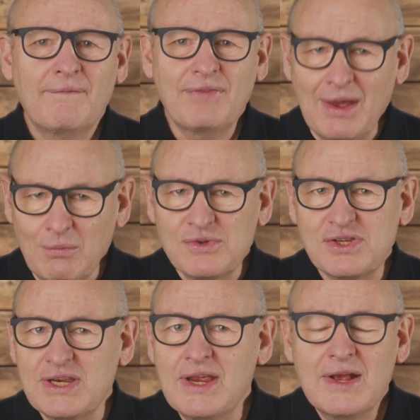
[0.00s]
That was
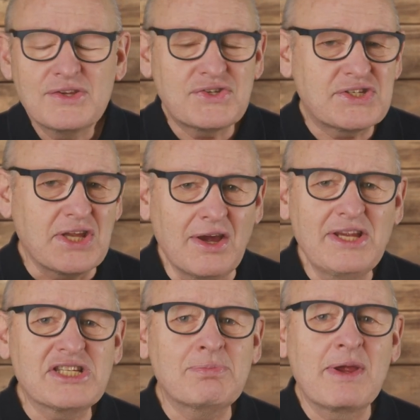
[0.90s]
the
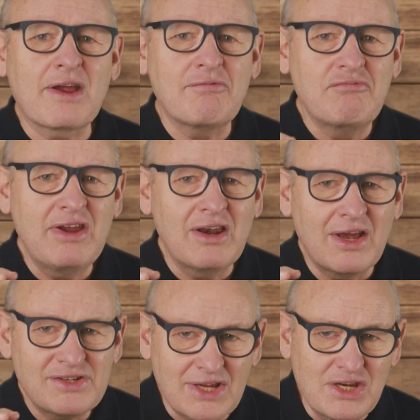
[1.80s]
seismic
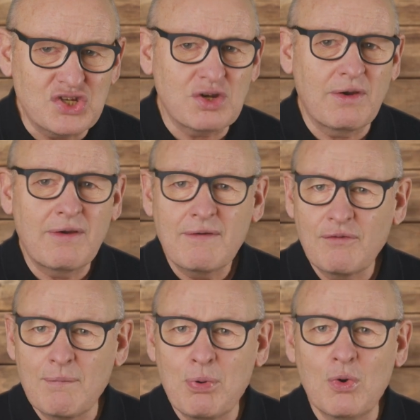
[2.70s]
realization
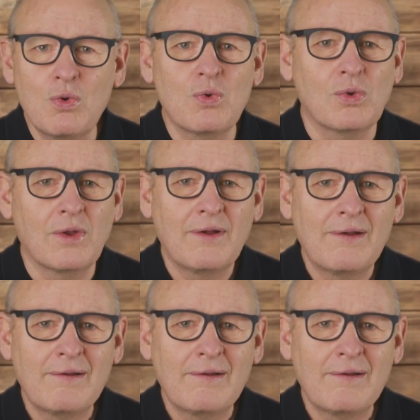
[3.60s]
for Paul.